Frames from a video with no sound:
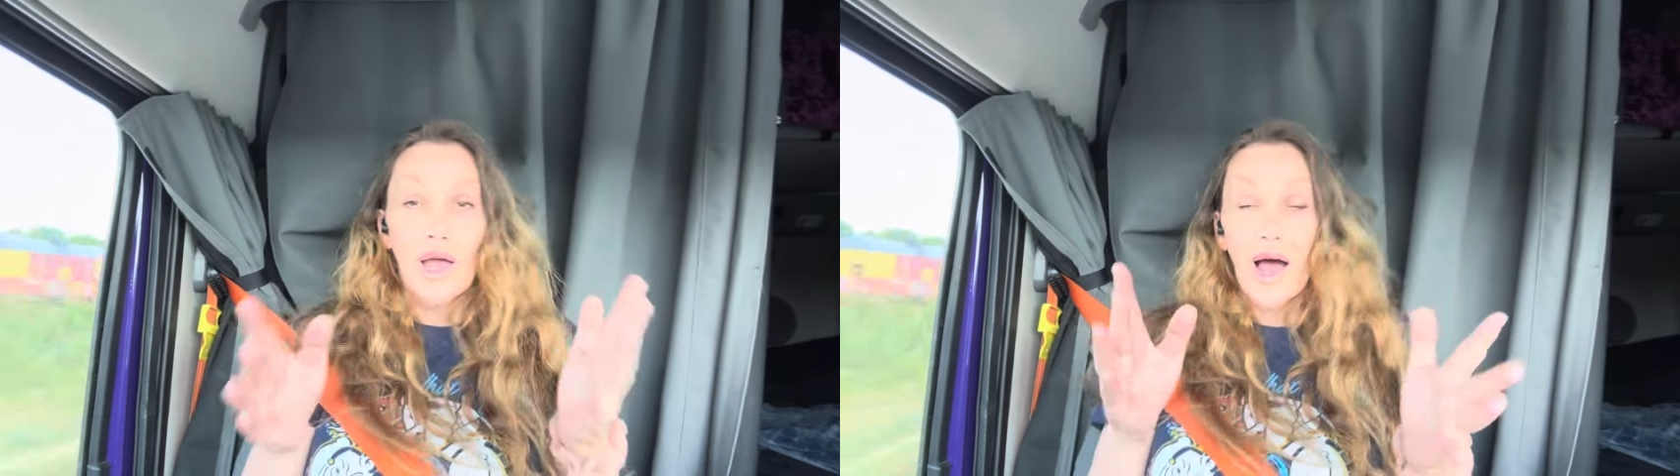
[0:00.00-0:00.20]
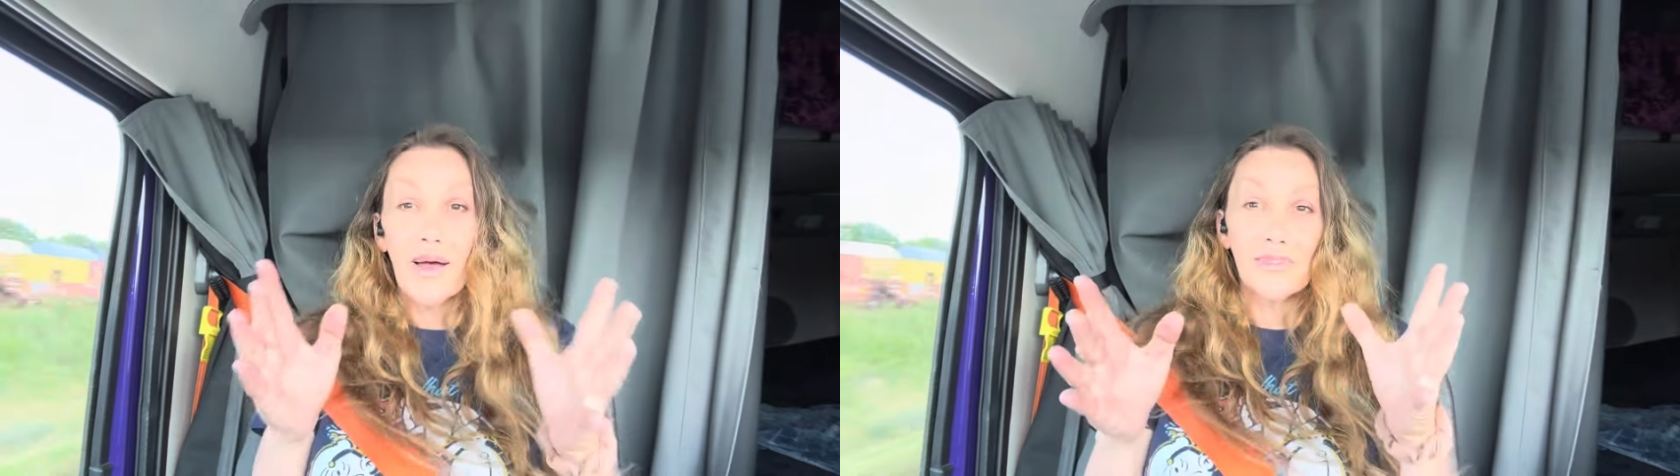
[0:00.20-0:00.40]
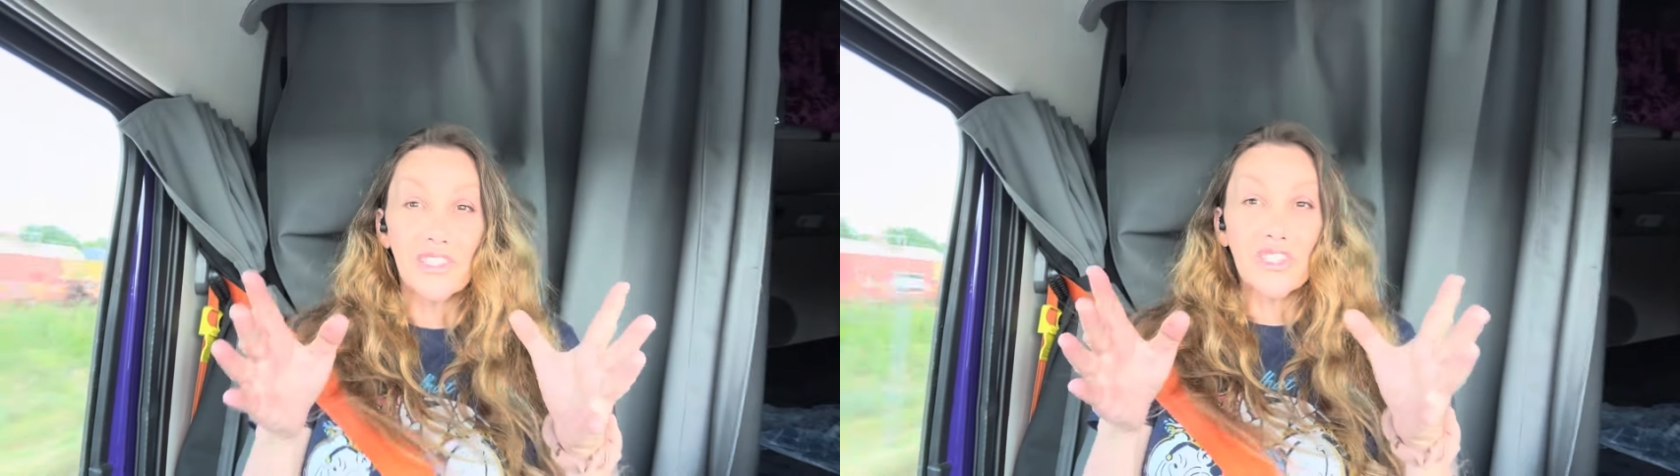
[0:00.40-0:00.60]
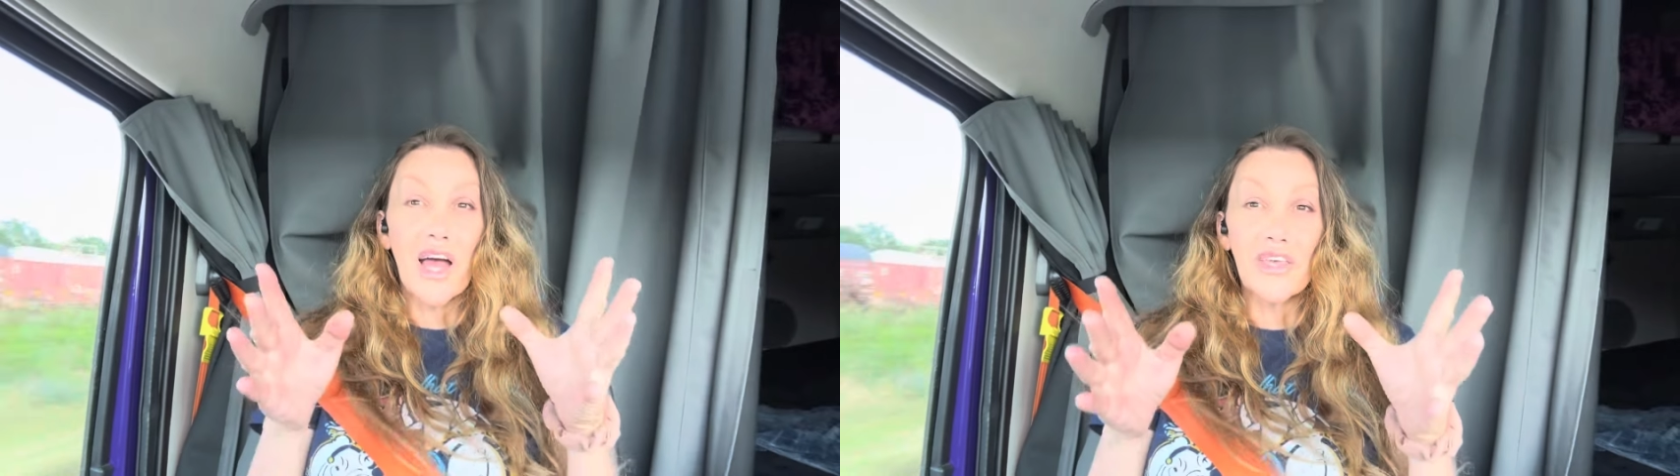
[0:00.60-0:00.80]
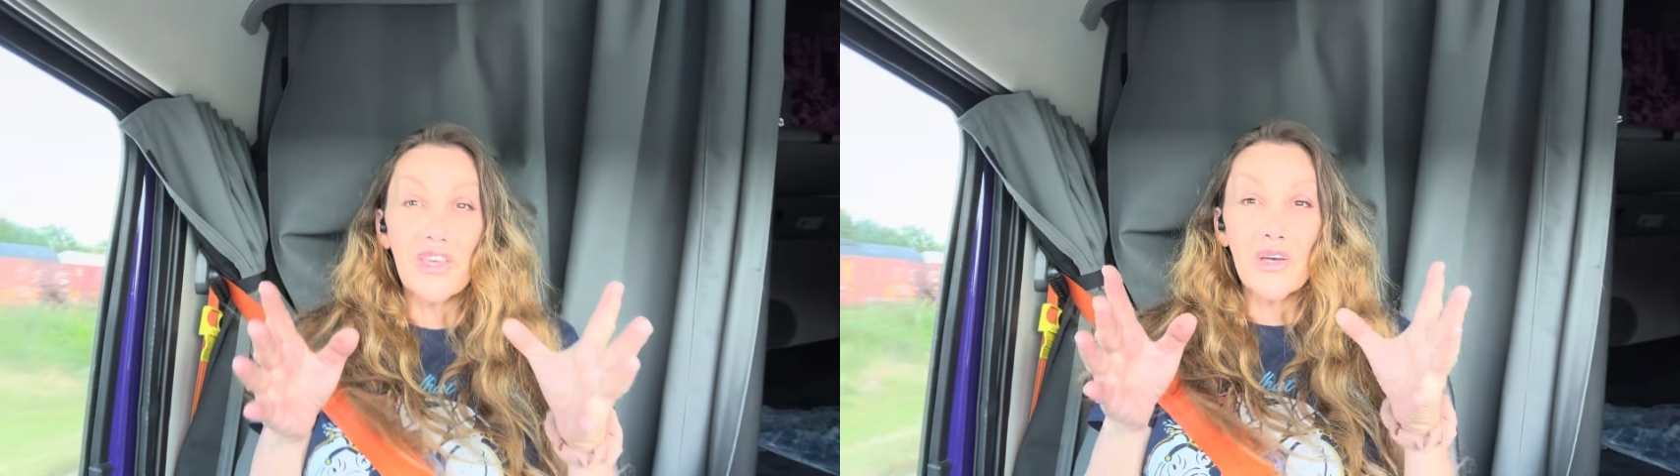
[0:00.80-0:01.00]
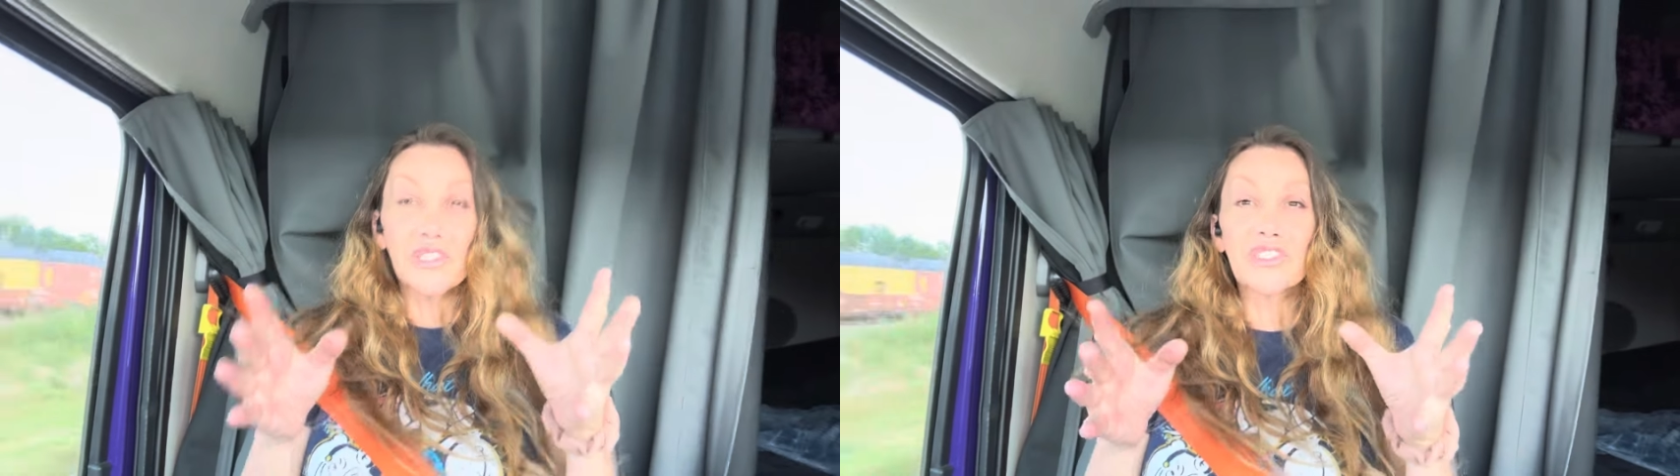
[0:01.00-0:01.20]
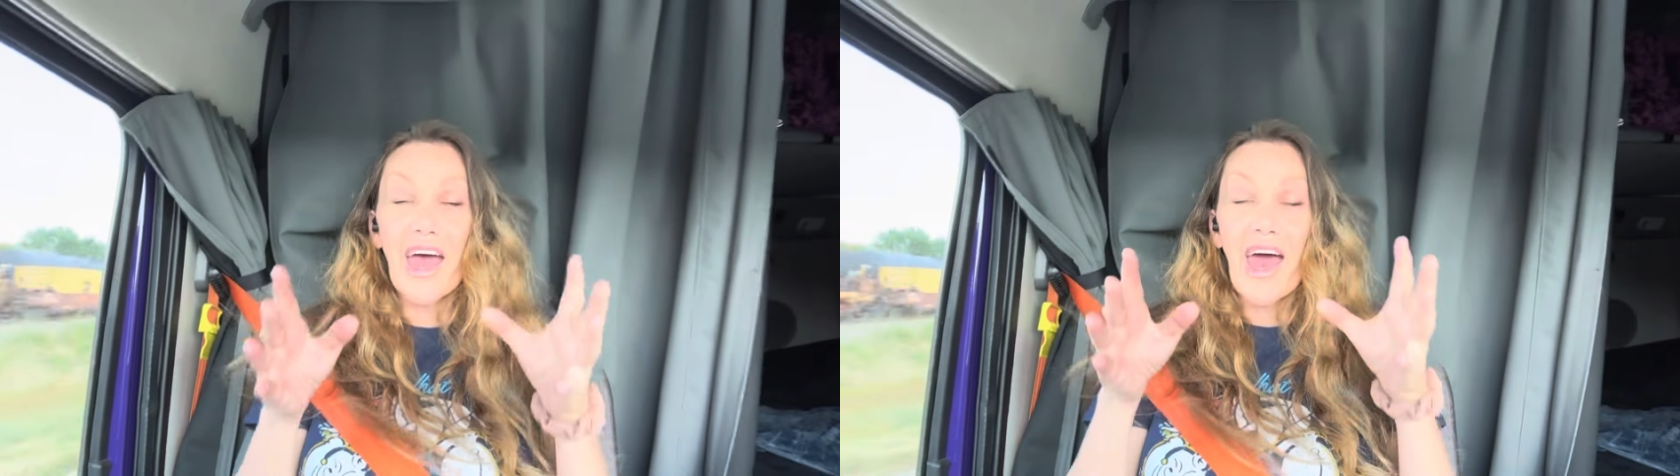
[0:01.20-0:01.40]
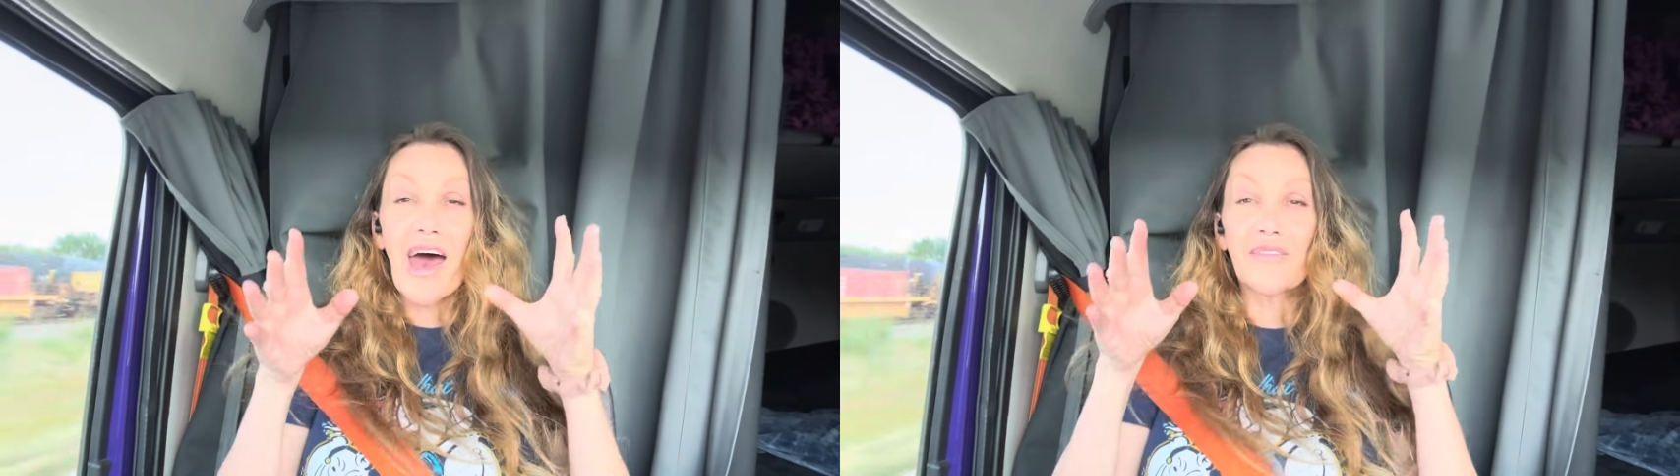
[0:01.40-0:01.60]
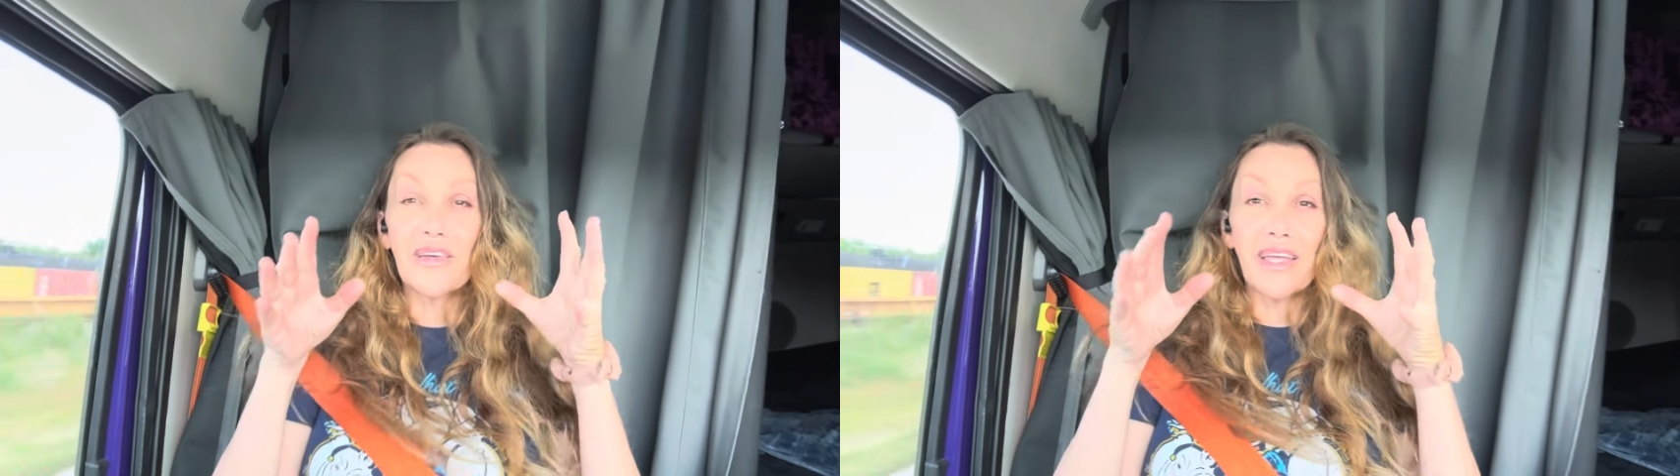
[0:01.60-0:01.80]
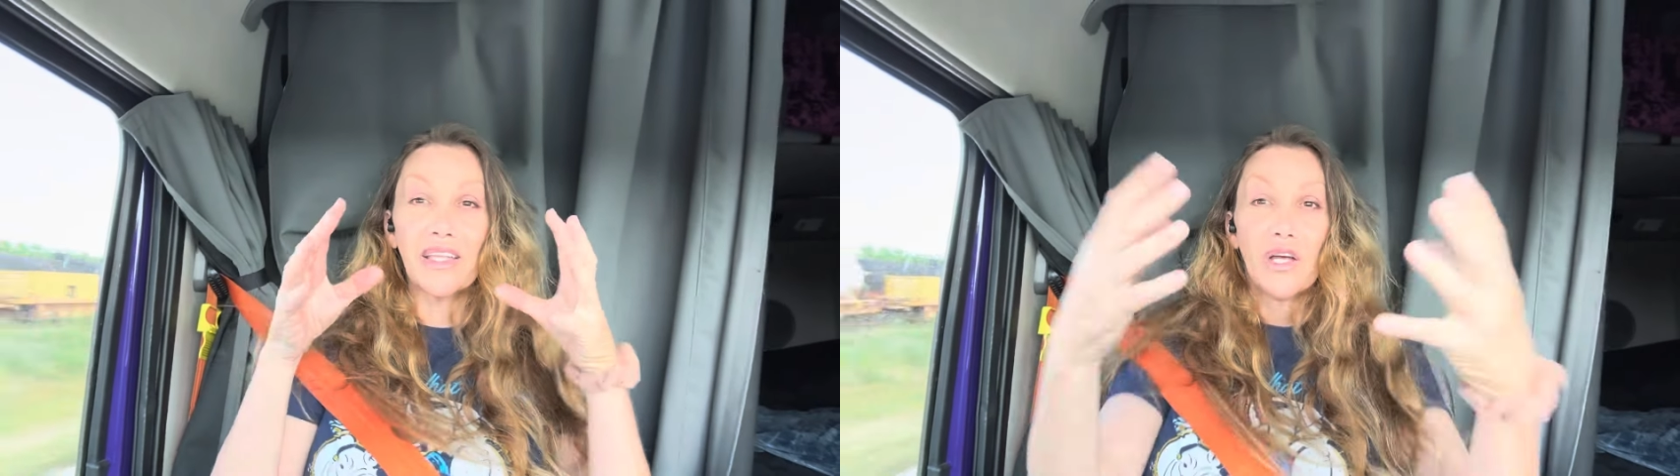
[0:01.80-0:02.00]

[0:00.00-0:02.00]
I'm just not used to having